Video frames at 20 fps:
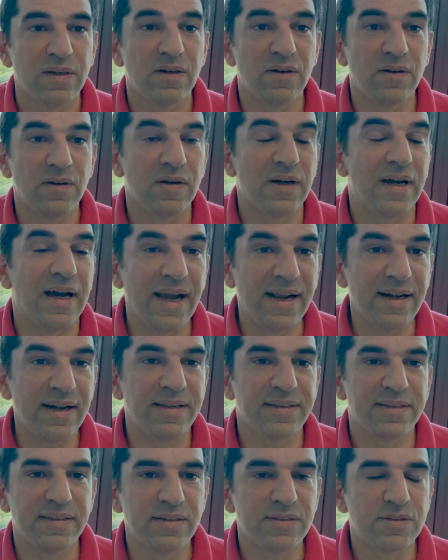uh,
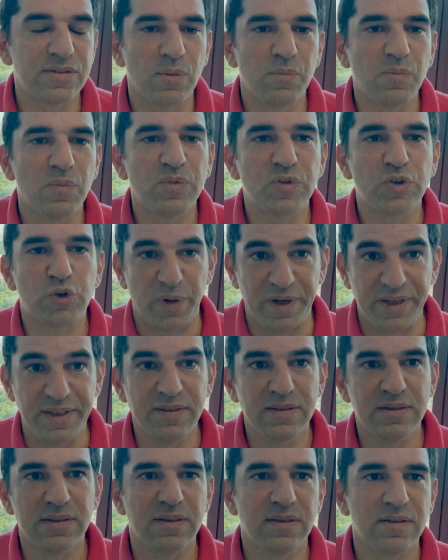highlighted some
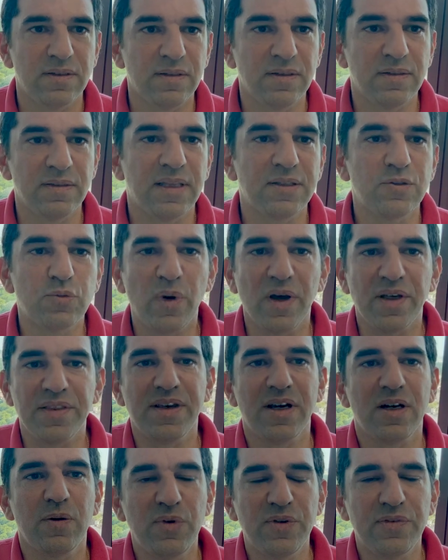trends uh, that were
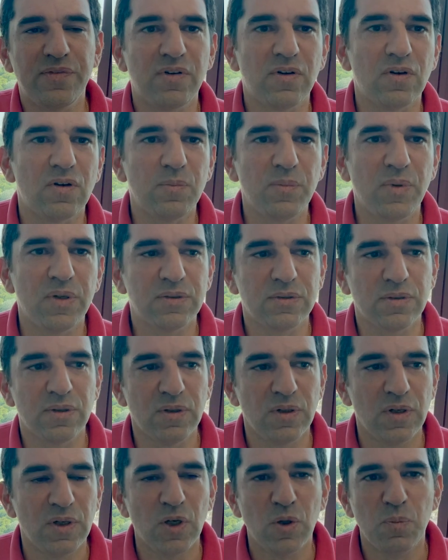there before, but uh,